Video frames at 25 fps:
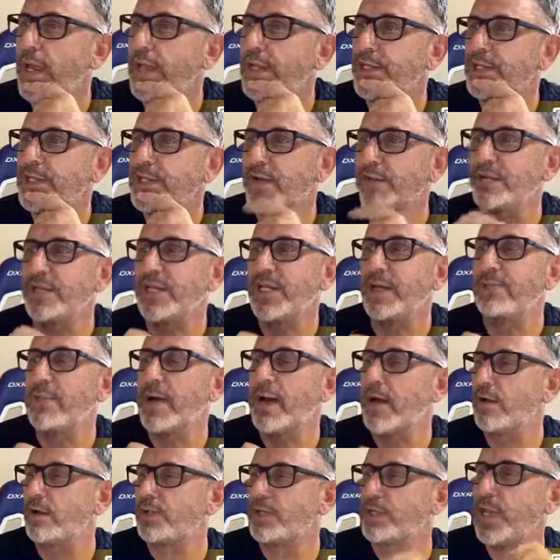at 17
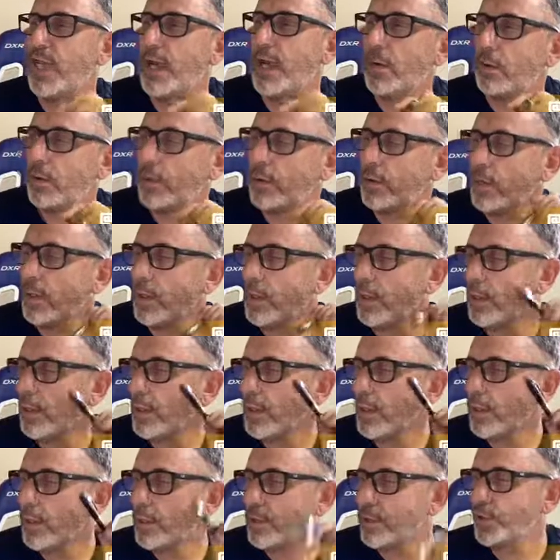miles an hour.
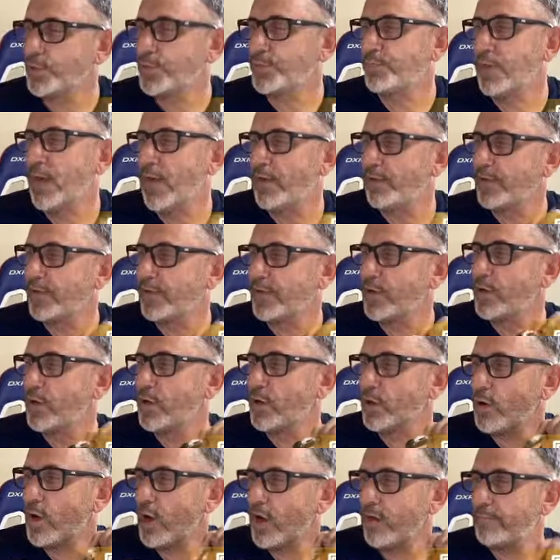Good spot for
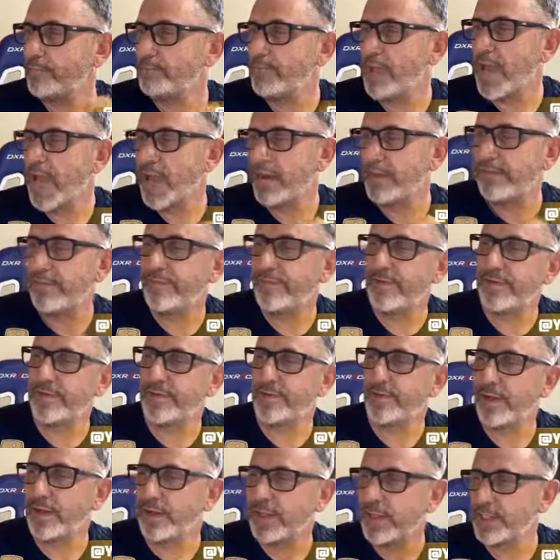Kirilloff, batting
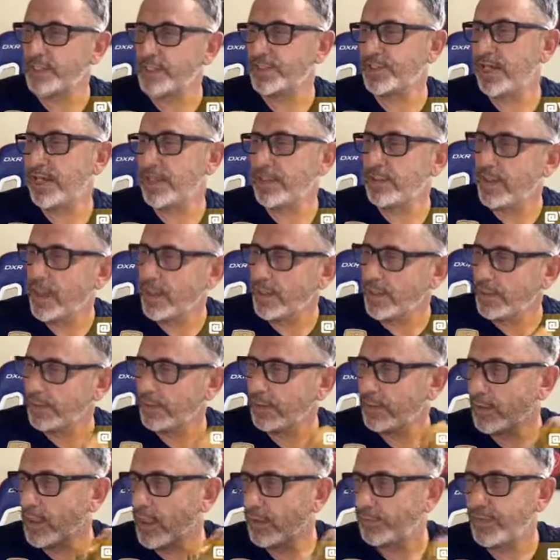fifth against Dane
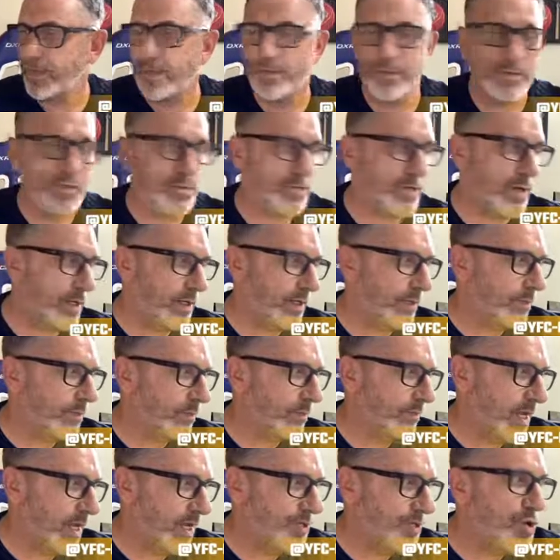Dunning, lefty versus righty
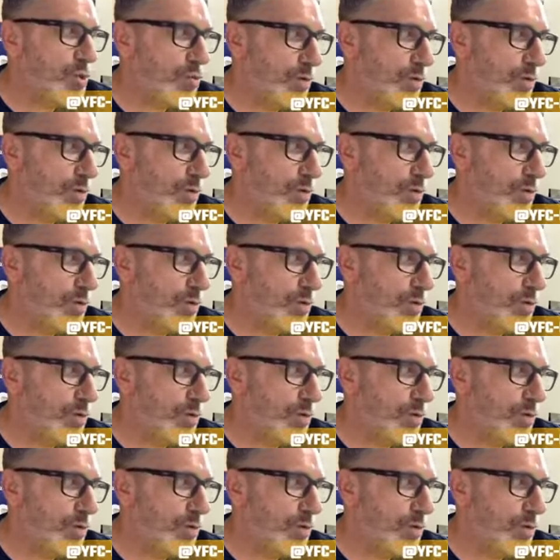at